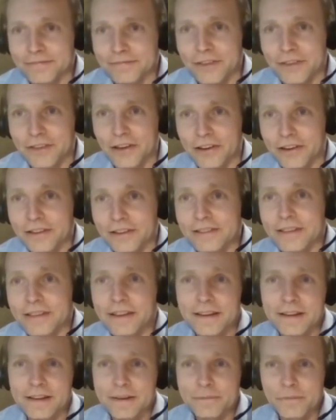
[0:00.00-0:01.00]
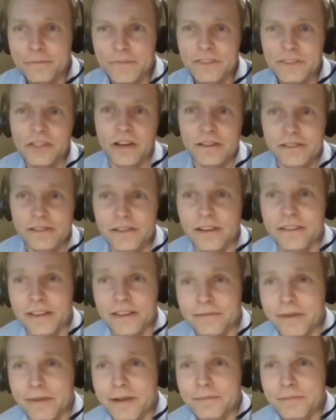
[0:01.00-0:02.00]
dirt, chances are they're
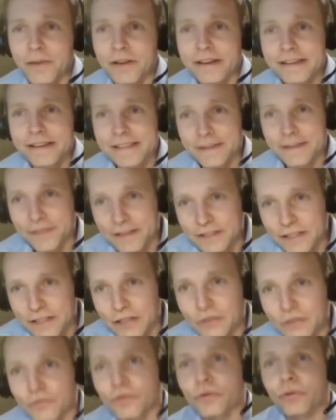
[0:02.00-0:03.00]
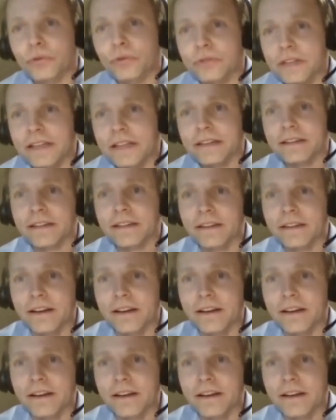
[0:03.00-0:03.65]
red mite because they've actually crawled in.